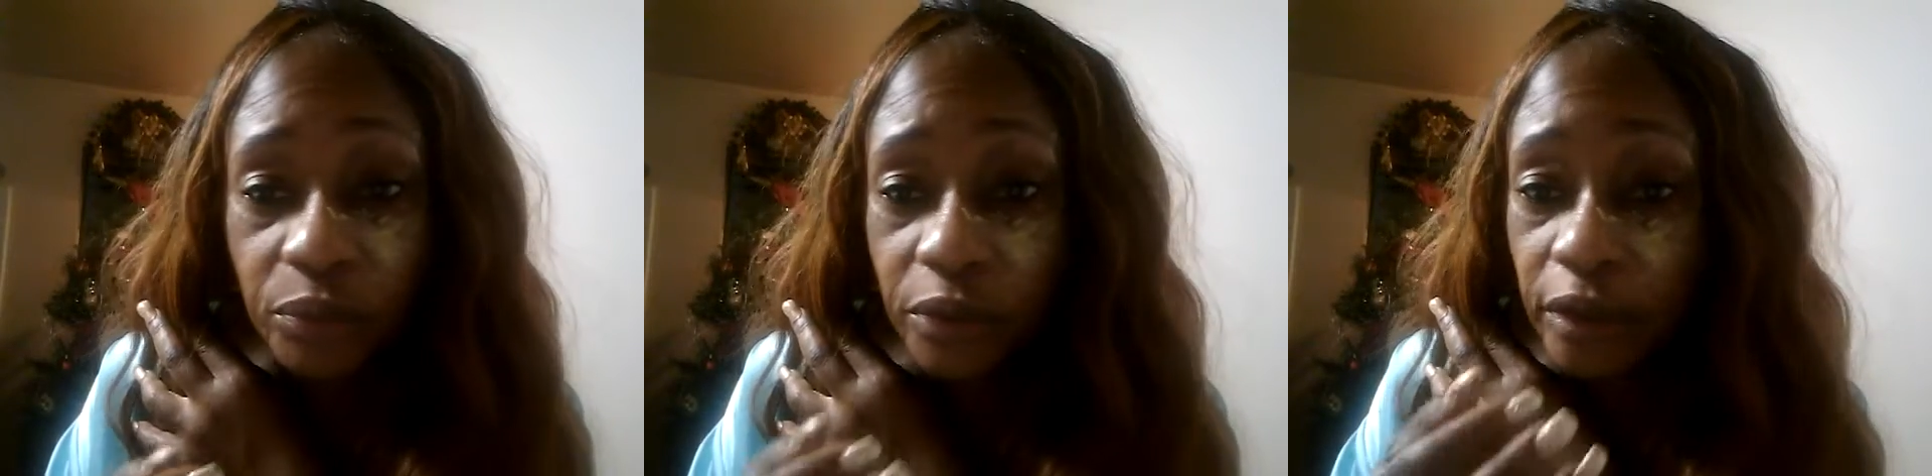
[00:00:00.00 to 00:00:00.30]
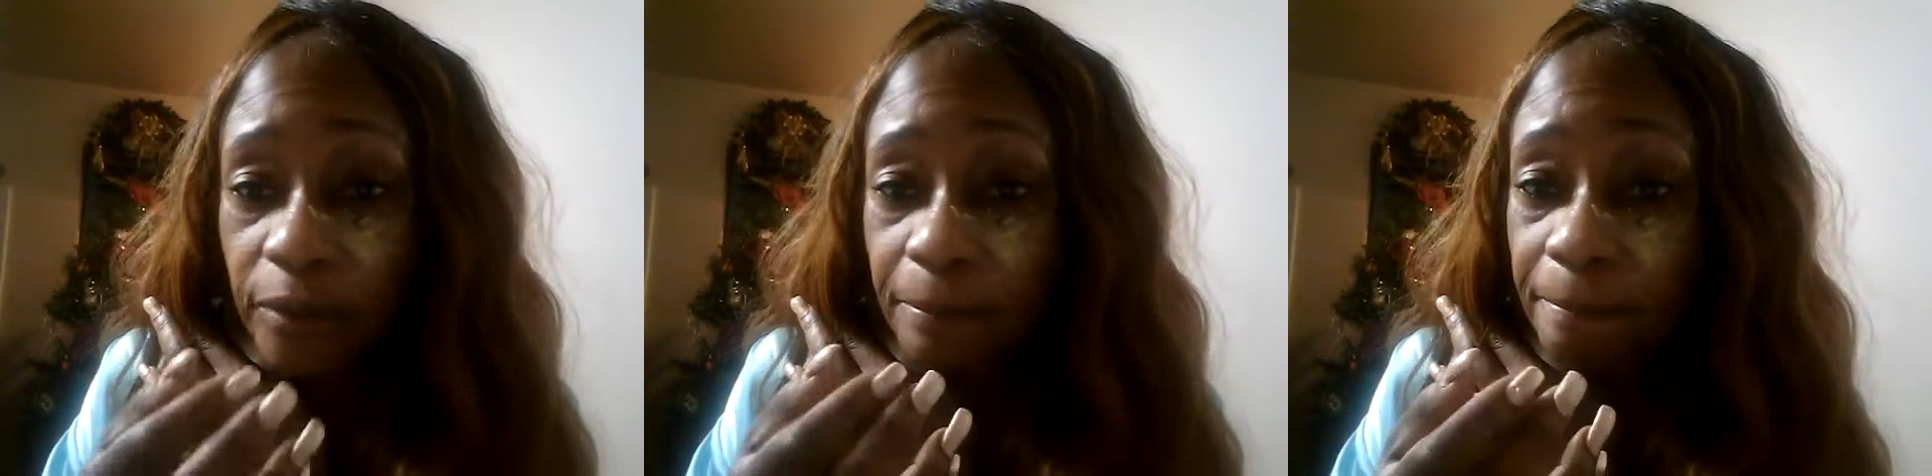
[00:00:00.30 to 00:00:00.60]
put
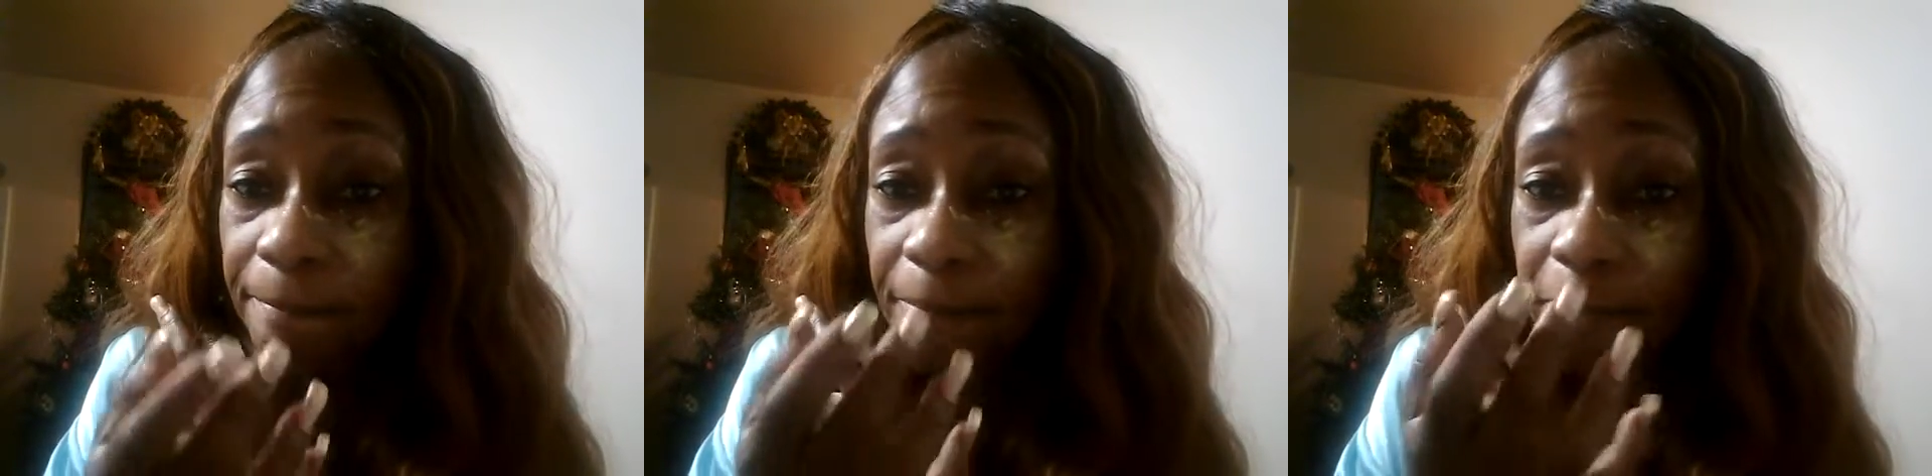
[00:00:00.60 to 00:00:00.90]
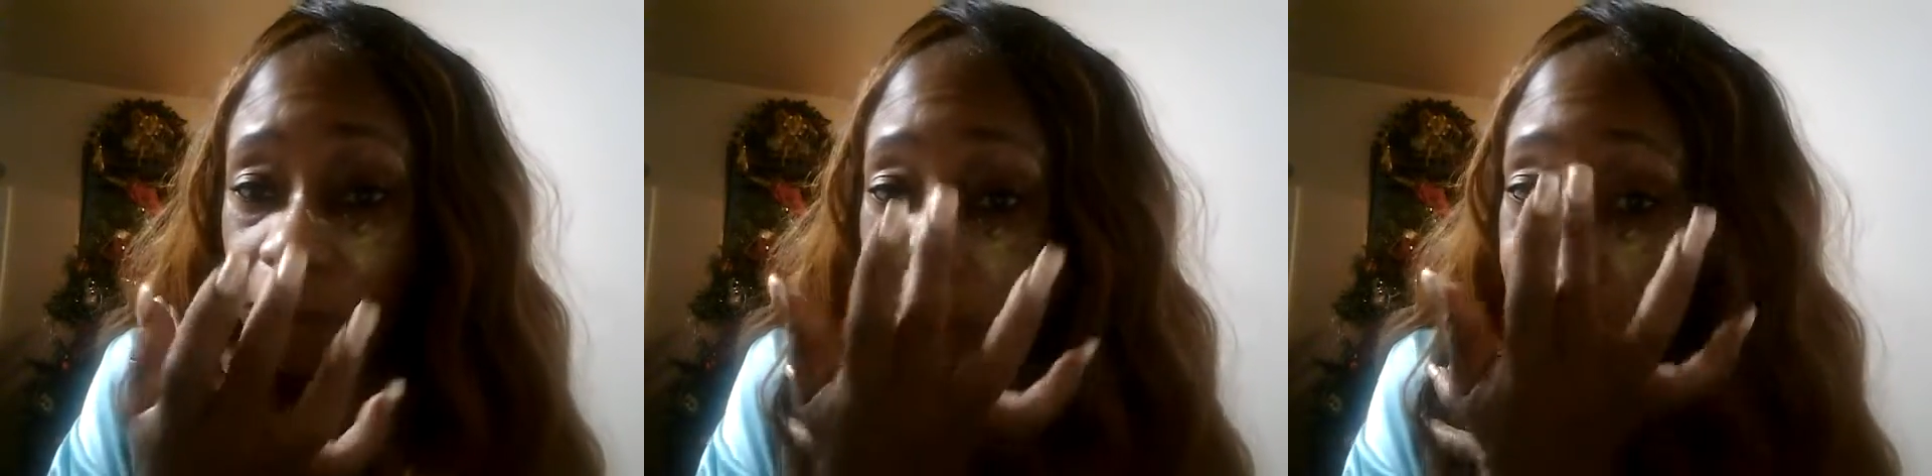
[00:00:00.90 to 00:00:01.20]
it,
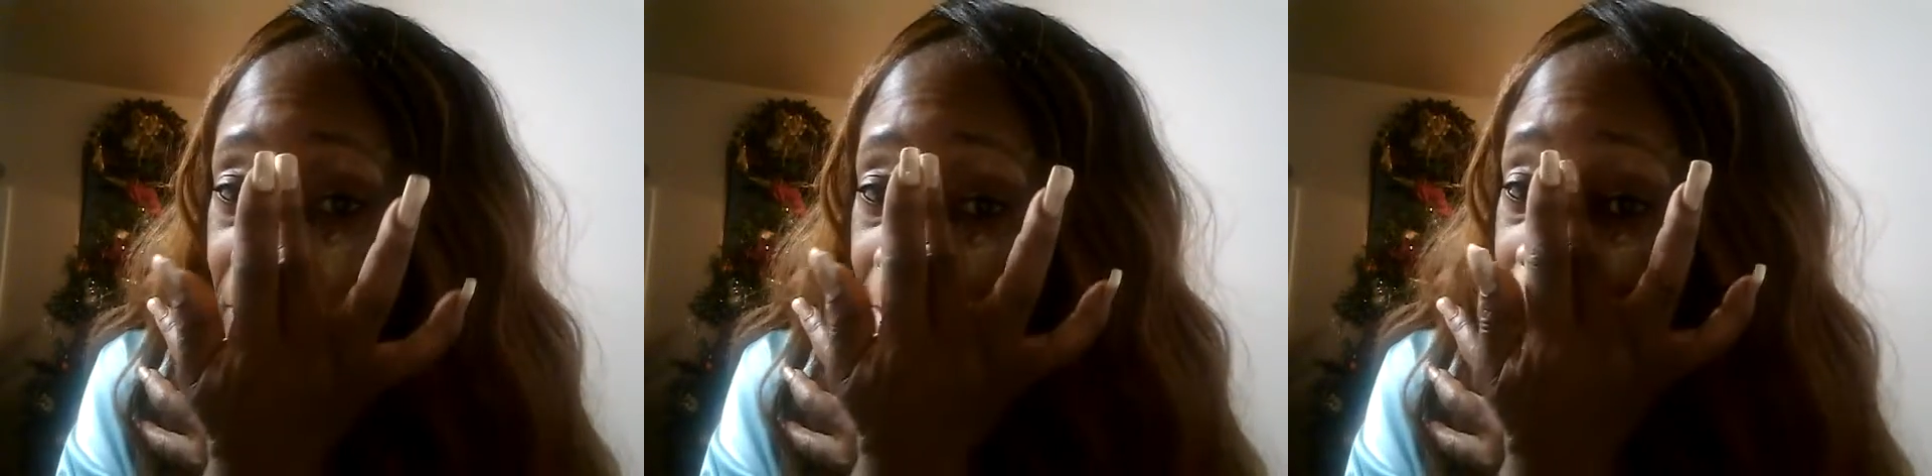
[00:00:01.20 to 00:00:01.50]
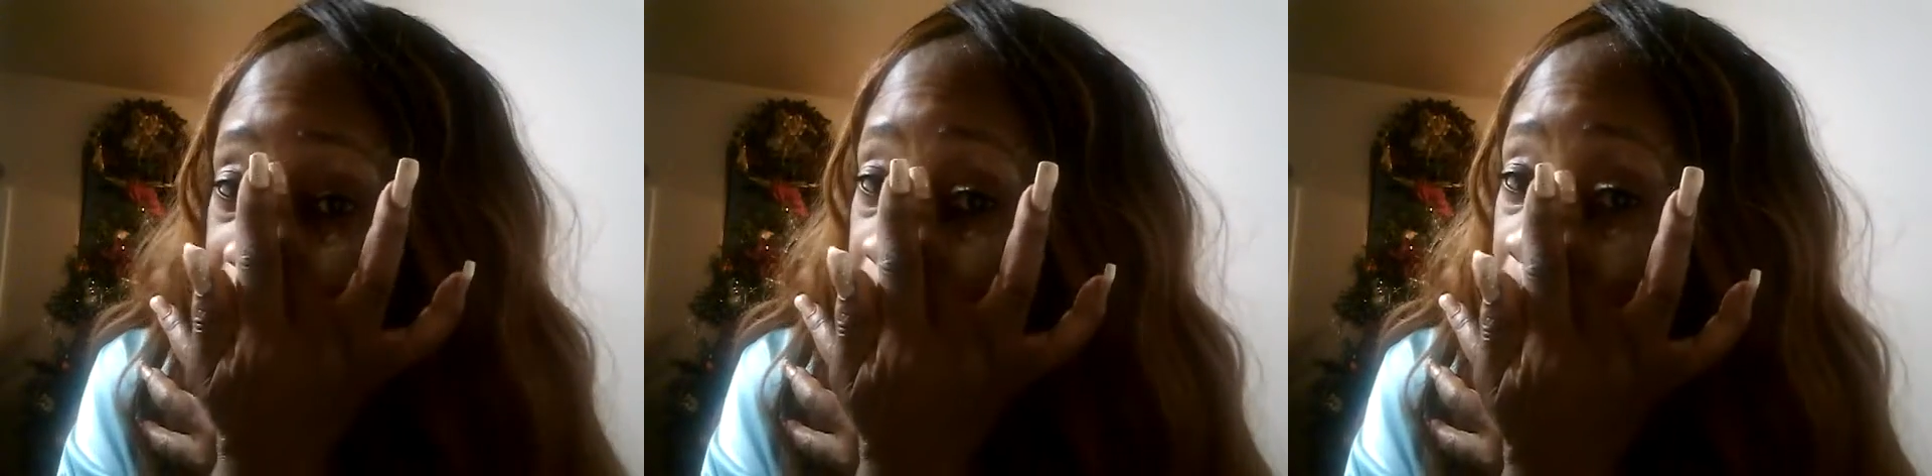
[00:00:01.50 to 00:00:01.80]

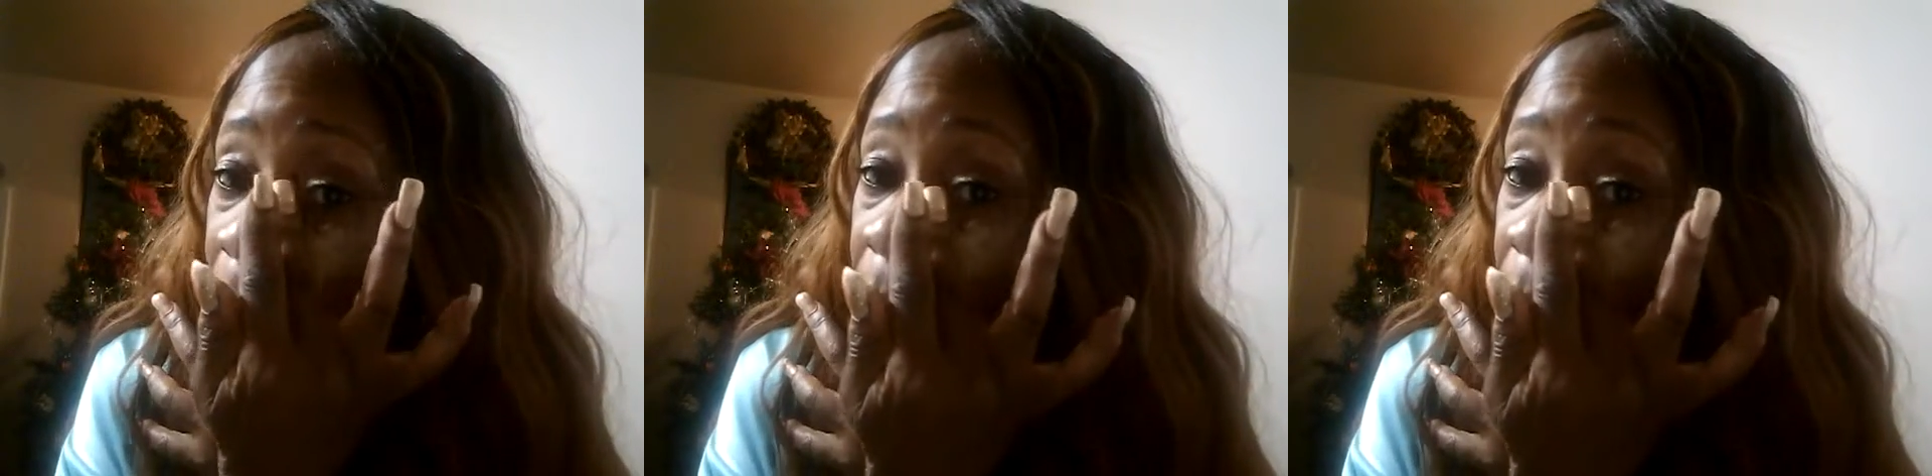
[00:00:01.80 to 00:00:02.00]
okay?